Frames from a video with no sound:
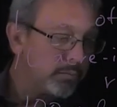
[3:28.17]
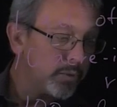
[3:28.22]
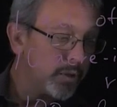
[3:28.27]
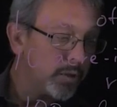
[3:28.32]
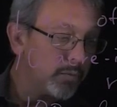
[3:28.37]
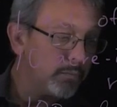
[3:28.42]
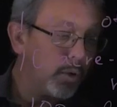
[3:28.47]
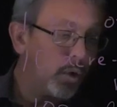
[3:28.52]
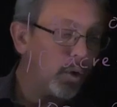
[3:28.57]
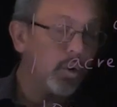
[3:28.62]

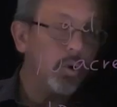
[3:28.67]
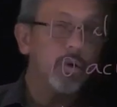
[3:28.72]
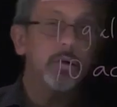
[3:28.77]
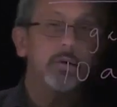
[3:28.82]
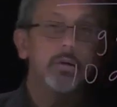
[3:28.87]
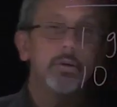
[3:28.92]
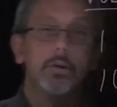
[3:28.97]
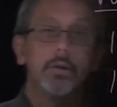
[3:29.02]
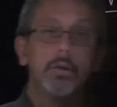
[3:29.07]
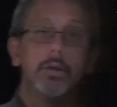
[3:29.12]
per mole.
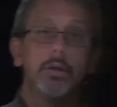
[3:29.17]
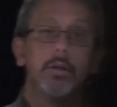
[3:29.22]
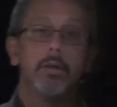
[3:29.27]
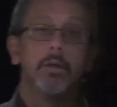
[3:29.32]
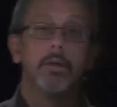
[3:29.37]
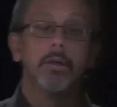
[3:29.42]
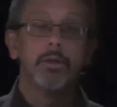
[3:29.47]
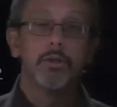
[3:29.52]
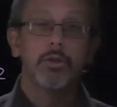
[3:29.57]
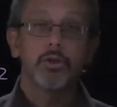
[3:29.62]

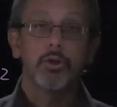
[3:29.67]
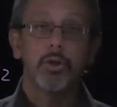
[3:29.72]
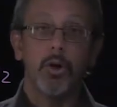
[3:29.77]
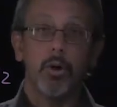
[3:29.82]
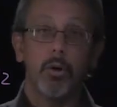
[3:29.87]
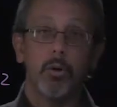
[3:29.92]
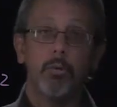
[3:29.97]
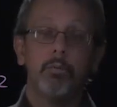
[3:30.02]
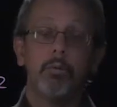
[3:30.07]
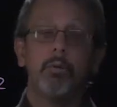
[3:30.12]

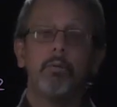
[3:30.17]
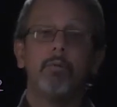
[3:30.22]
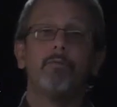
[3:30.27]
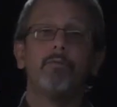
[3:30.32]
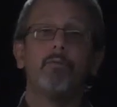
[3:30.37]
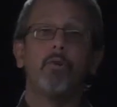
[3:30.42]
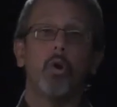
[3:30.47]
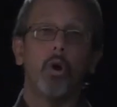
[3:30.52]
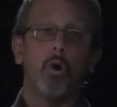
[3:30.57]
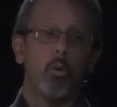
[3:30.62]
So
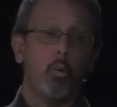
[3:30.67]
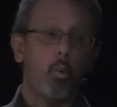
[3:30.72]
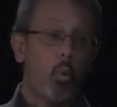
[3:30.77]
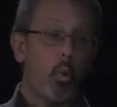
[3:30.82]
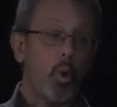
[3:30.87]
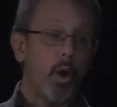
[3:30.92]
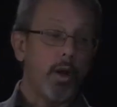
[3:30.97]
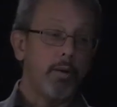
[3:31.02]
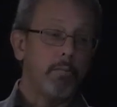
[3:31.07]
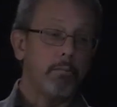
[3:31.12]
for
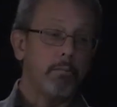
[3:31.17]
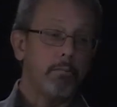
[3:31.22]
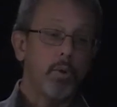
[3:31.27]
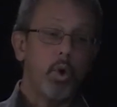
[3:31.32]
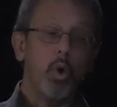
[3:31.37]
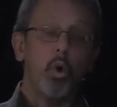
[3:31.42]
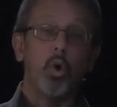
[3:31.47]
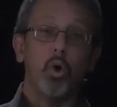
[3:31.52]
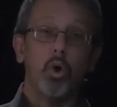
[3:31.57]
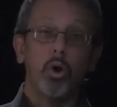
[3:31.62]
1
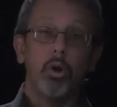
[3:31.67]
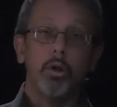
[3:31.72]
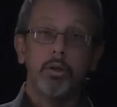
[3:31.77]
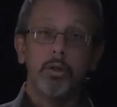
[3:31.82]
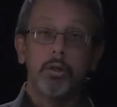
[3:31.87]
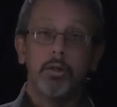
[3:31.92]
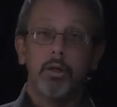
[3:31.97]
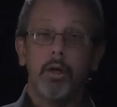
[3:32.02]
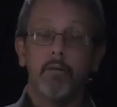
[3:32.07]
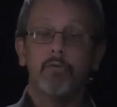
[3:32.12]
mole
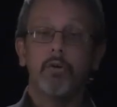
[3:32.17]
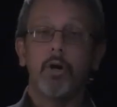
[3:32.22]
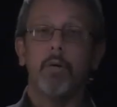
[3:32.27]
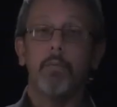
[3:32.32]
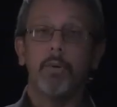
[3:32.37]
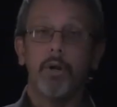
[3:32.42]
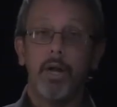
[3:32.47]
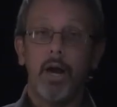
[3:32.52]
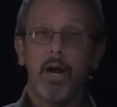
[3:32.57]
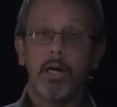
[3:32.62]
of
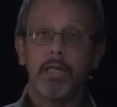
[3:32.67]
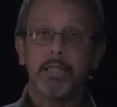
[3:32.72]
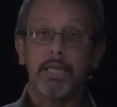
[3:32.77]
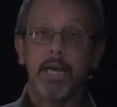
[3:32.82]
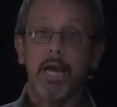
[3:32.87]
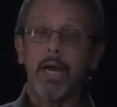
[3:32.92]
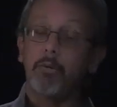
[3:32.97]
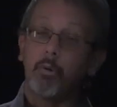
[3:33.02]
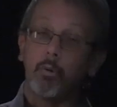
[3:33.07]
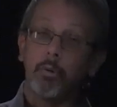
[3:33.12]
carbon
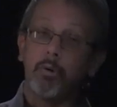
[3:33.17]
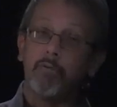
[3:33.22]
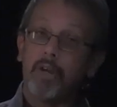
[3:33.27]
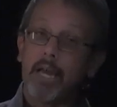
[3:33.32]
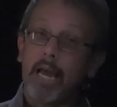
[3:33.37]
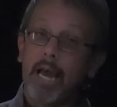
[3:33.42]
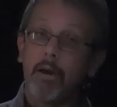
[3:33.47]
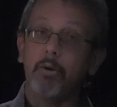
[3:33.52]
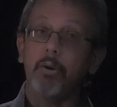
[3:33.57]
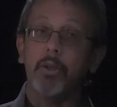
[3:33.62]
dioxide, where we've
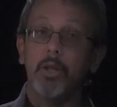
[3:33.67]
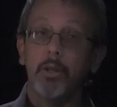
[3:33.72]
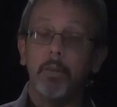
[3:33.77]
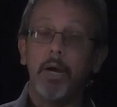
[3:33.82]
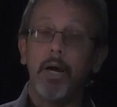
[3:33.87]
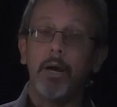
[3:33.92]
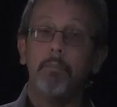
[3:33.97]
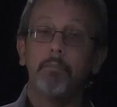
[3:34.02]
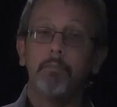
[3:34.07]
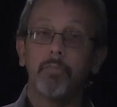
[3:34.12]
counted them
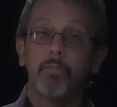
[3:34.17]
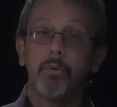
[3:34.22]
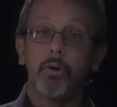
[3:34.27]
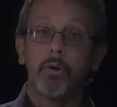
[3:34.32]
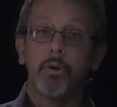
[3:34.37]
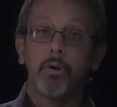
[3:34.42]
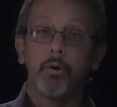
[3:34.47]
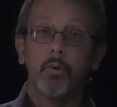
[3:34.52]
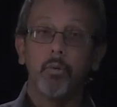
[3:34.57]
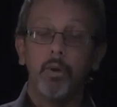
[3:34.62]
up,
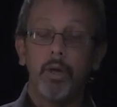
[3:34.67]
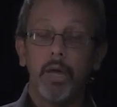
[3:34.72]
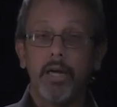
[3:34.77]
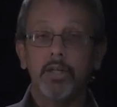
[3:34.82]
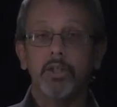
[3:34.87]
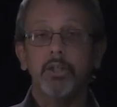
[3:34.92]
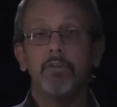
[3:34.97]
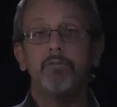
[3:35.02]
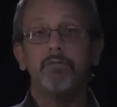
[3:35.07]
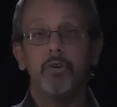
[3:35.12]
we
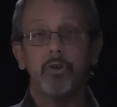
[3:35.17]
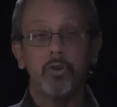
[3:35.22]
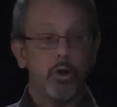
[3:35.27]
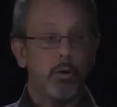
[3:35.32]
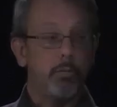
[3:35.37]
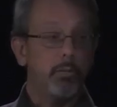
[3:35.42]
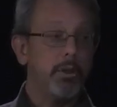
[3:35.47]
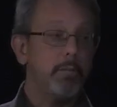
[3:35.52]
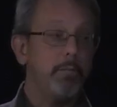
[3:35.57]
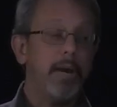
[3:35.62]
actually
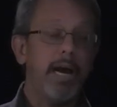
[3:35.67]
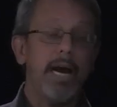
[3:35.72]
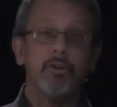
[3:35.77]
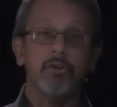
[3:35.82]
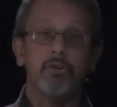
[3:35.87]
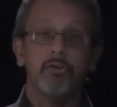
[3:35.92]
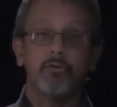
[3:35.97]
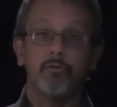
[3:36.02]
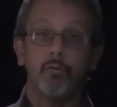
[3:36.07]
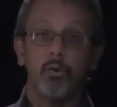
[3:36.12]
determined the
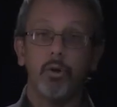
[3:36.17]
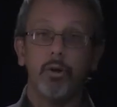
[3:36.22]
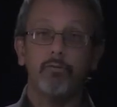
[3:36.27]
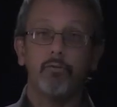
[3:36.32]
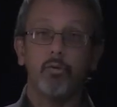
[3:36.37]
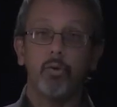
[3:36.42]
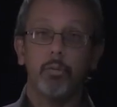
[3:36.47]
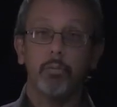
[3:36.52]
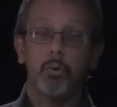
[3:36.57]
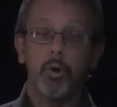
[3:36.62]
mass is
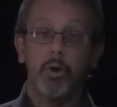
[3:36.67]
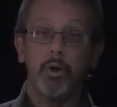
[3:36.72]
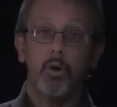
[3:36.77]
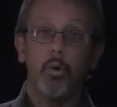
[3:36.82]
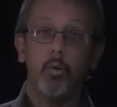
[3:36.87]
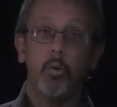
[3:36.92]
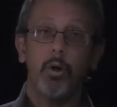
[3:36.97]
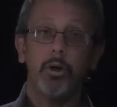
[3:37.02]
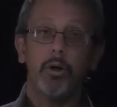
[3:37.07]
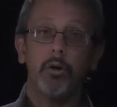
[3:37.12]

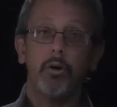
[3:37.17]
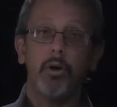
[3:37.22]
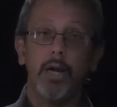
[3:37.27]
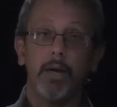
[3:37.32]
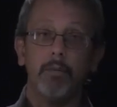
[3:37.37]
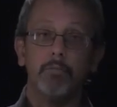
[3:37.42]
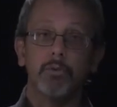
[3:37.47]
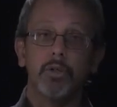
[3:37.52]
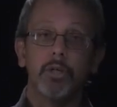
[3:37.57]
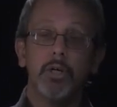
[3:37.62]
44.01
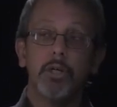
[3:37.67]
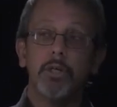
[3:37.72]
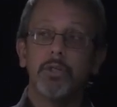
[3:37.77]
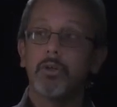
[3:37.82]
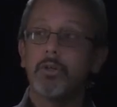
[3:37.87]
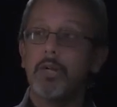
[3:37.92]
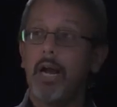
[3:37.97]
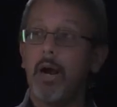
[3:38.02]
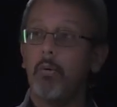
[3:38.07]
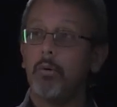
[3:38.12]
grams.
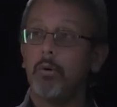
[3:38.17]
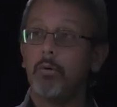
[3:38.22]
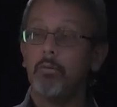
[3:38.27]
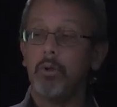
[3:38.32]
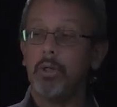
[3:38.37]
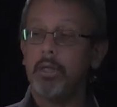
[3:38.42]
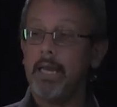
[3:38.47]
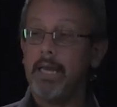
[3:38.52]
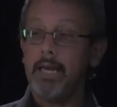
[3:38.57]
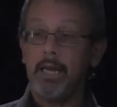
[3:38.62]
So now we're
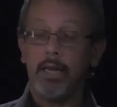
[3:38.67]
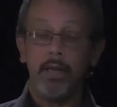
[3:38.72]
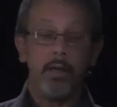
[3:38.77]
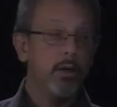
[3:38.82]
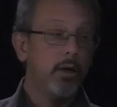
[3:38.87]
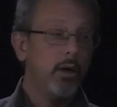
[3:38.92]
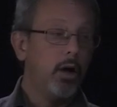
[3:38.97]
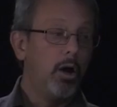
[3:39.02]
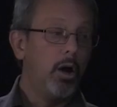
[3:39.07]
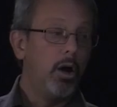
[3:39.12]
relating
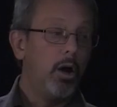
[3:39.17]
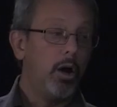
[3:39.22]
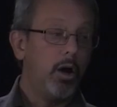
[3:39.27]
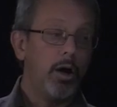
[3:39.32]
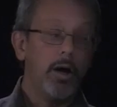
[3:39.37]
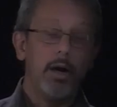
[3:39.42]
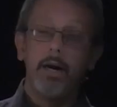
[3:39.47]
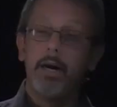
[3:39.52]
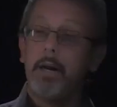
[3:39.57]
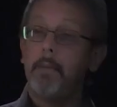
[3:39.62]

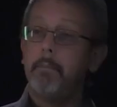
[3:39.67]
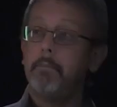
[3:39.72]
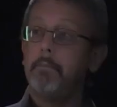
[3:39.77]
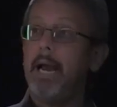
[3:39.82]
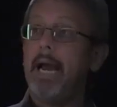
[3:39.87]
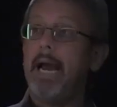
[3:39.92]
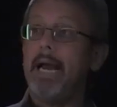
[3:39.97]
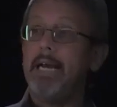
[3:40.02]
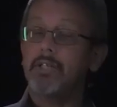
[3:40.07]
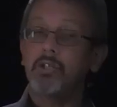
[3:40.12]
our
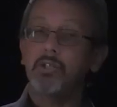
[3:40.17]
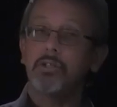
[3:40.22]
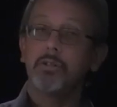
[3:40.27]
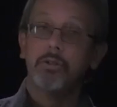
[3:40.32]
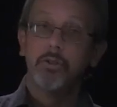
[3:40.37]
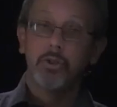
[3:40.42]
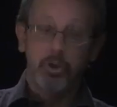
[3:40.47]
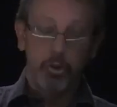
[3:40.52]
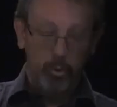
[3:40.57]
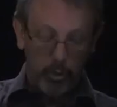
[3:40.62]
mass
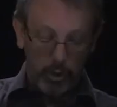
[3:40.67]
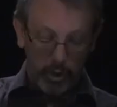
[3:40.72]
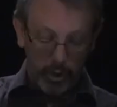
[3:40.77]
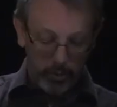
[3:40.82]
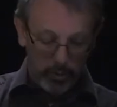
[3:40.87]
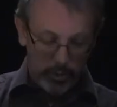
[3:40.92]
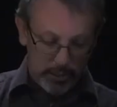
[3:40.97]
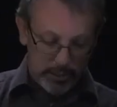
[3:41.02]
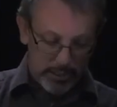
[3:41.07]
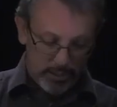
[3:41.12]
to our
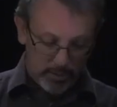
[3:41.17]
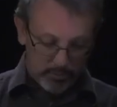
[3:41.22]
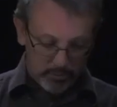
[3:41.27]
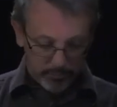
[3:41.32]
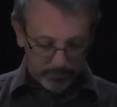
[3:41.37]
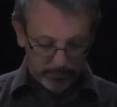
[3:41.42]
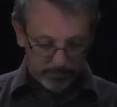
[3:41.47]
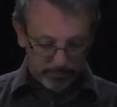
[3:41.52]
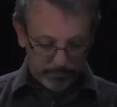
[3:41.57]
unit count.